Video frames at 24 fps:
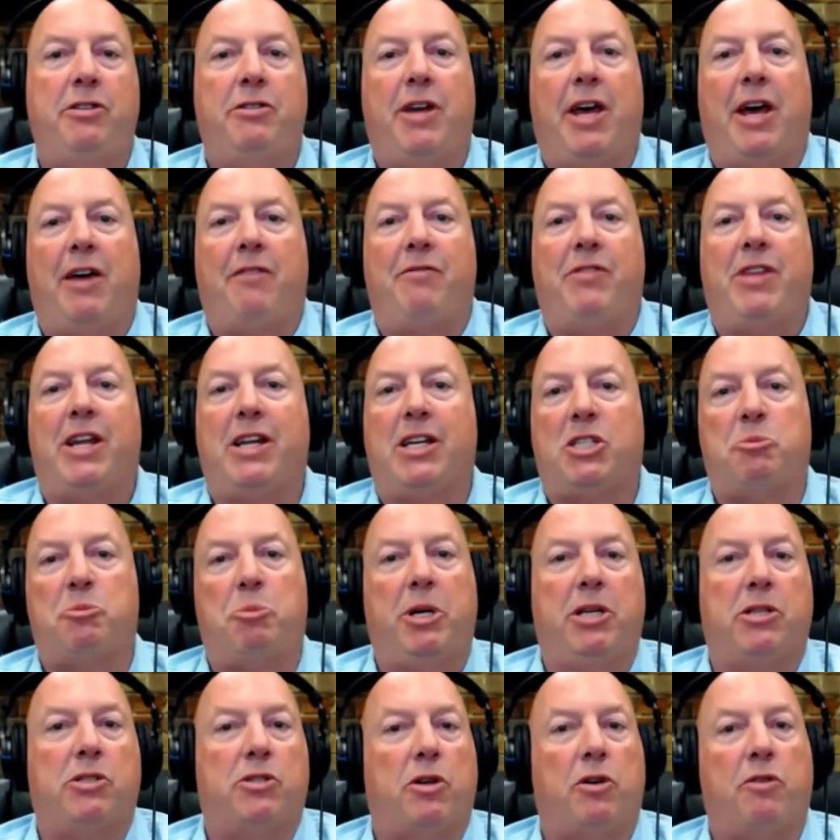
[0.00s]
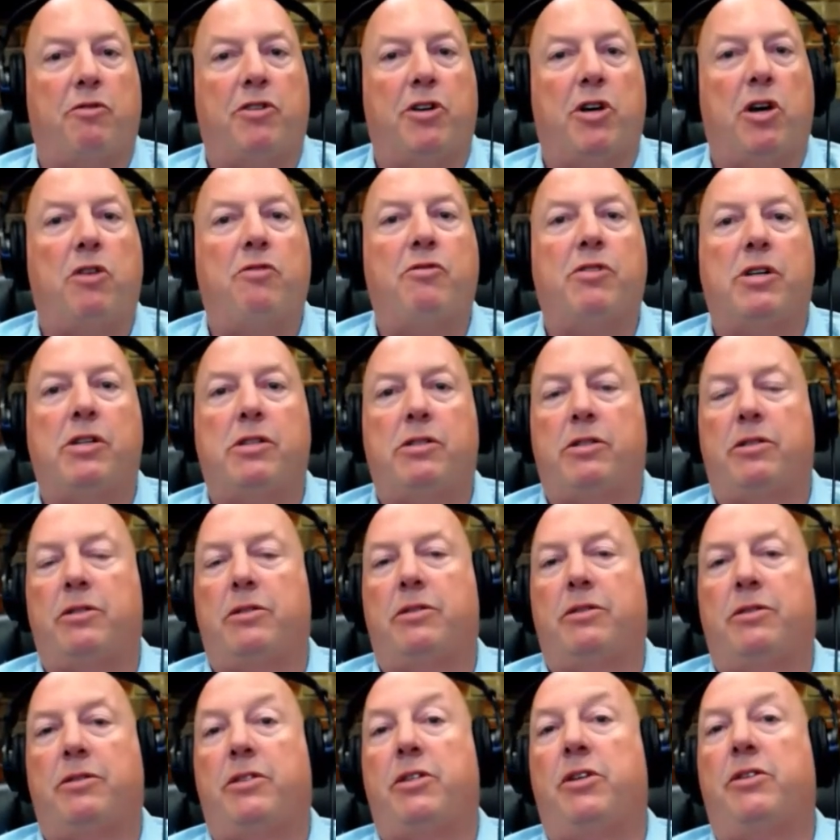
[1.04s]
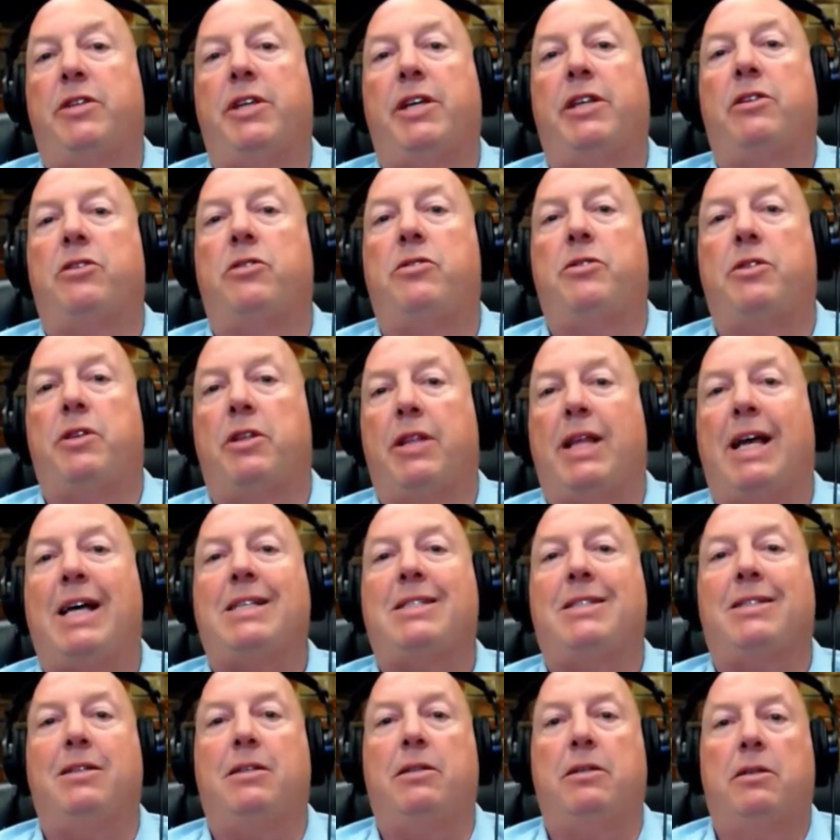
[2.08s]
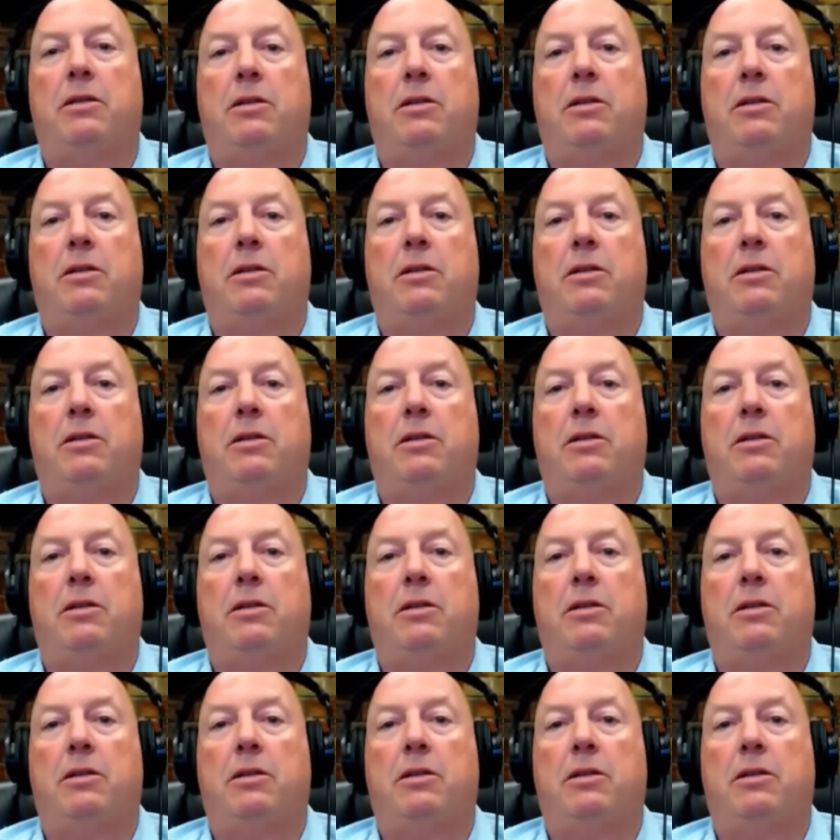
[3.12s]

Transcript: to have that experience over and over until they learn the lesson.